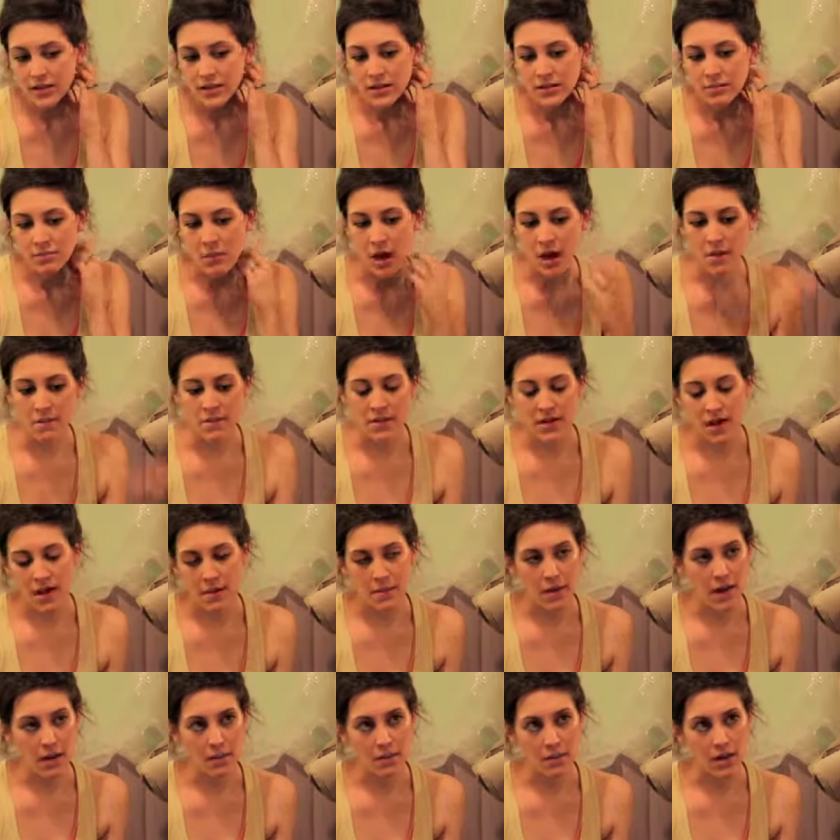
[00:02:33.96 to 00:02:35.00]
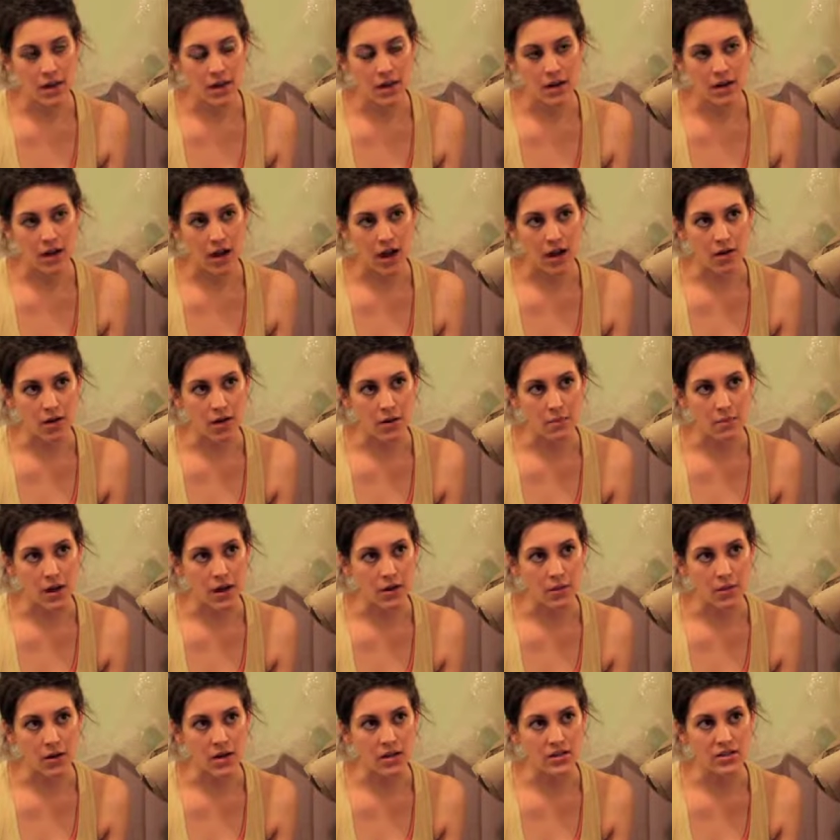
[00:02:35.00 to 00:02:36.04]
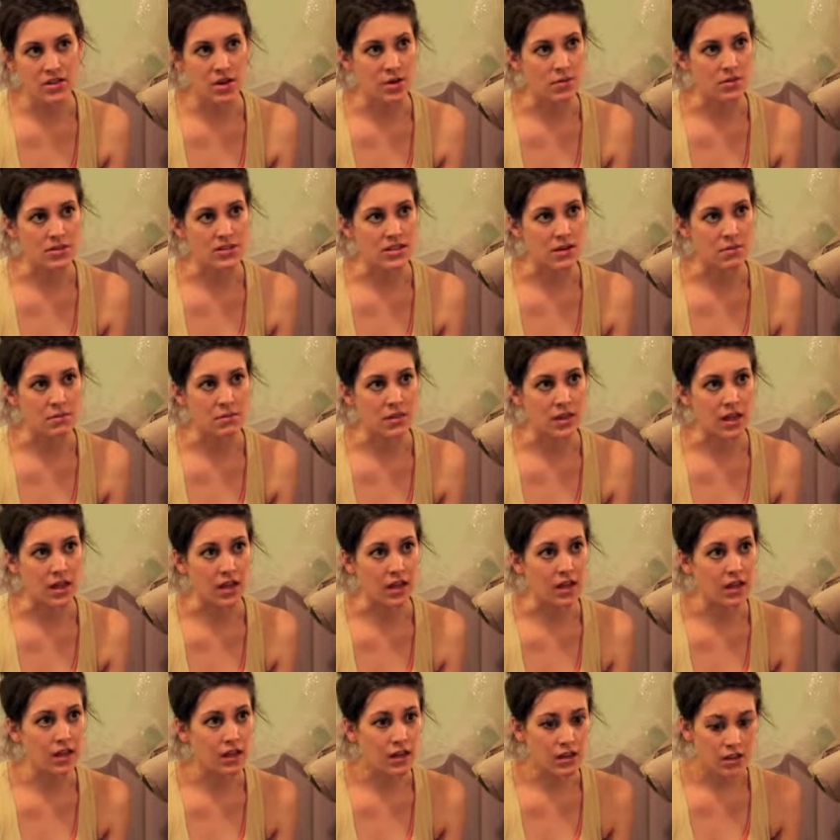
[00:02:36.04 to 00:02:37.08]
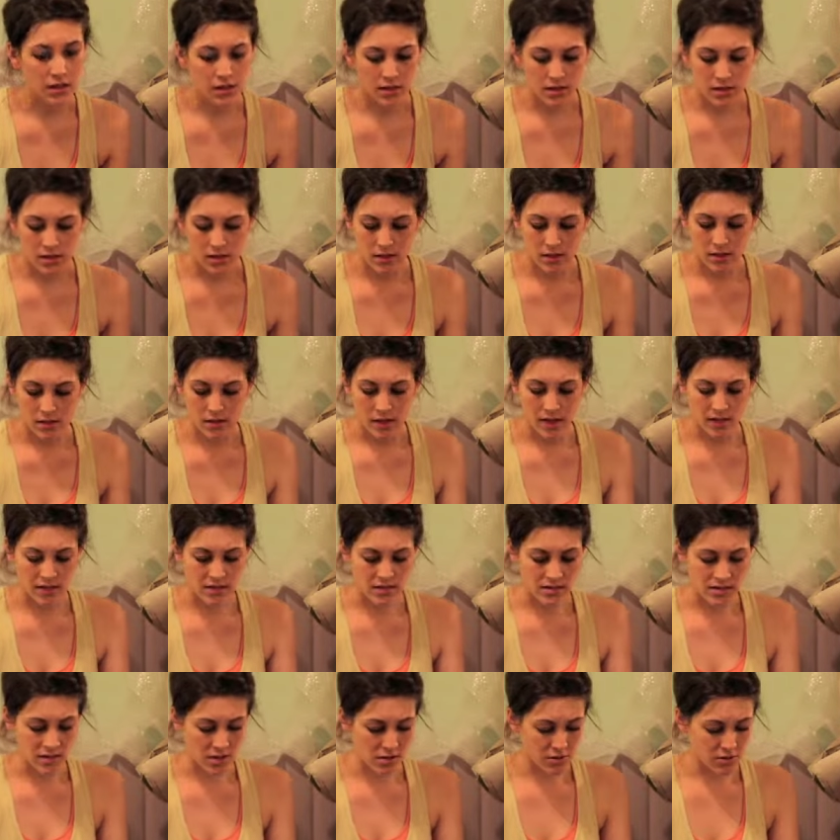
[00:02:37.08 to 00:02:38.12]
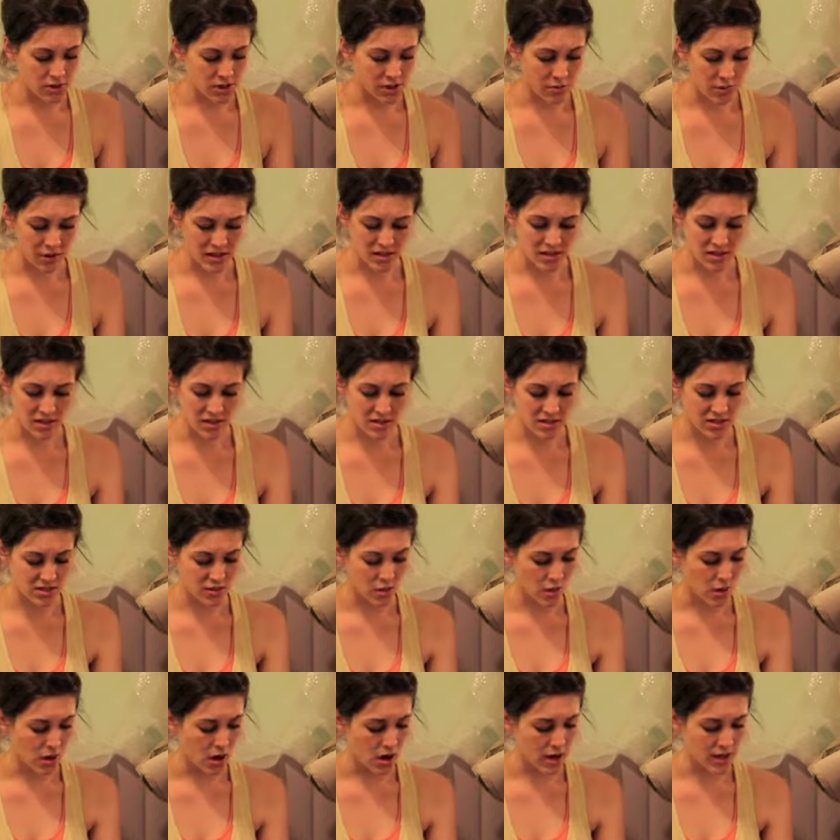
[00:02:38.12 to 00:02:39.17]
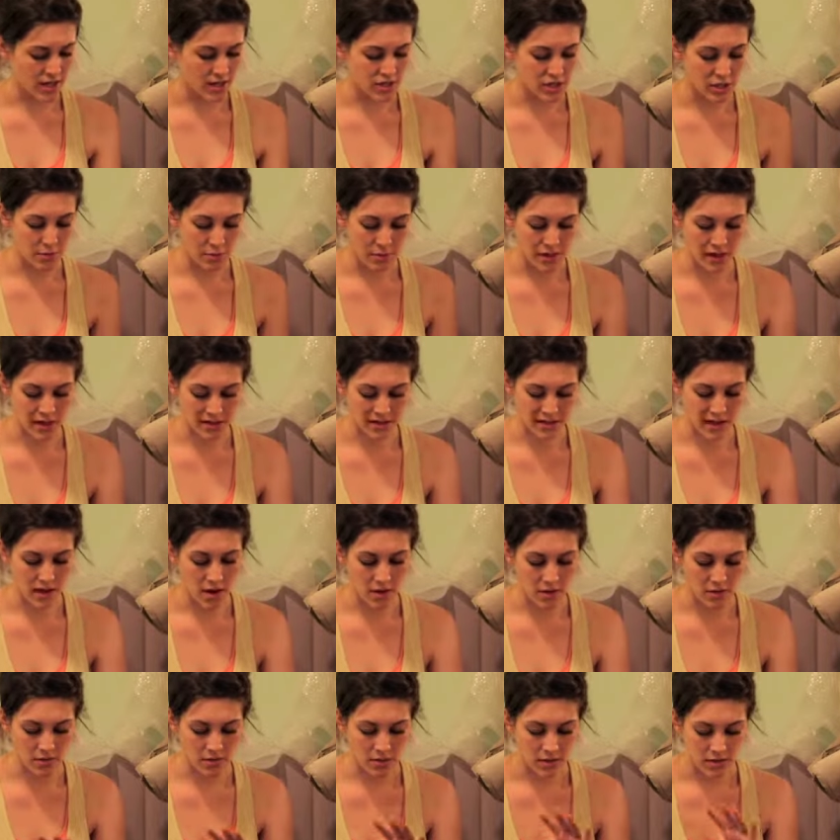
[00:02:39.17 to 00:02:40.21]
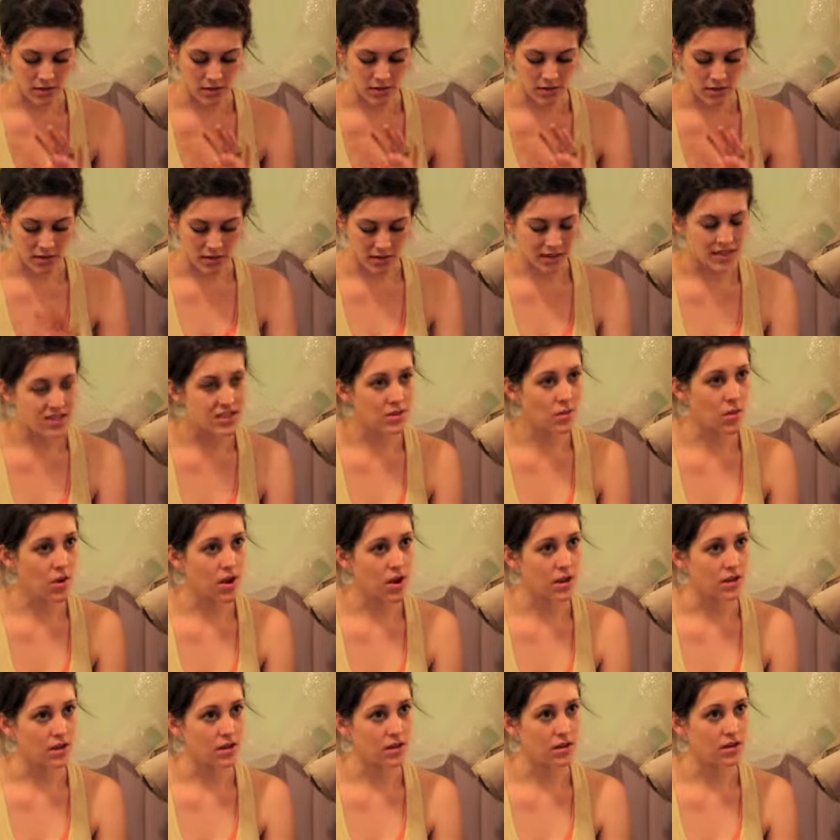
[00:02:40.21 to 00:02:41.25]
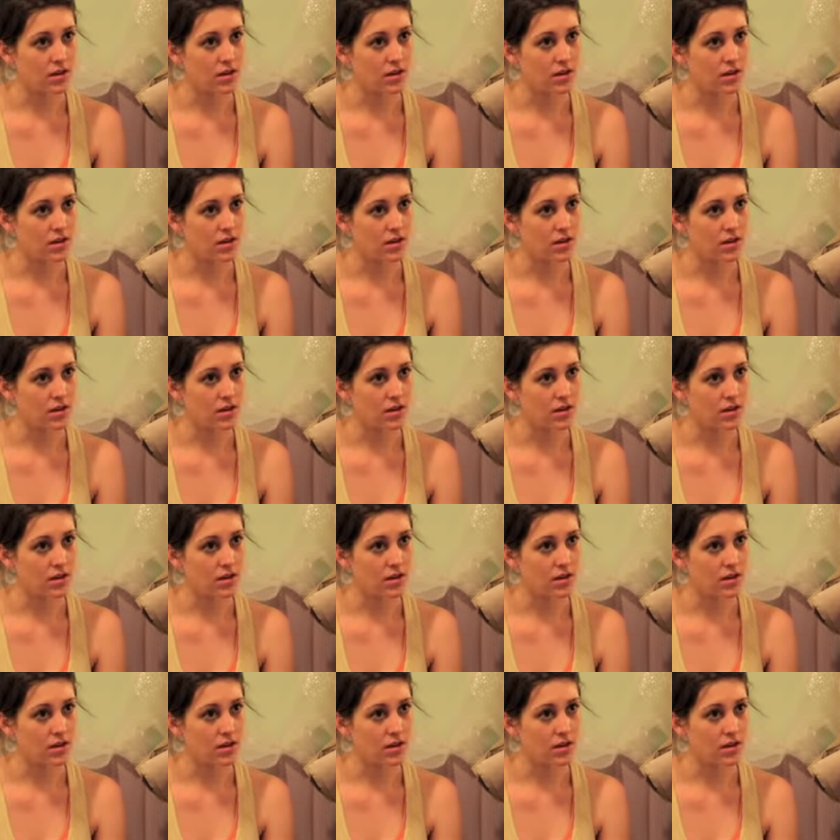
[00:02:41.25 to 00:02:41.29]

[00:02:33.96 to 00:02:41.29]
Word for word: Mom thought about me and how I might want to toast something. And so she went to the store and she picked out this one.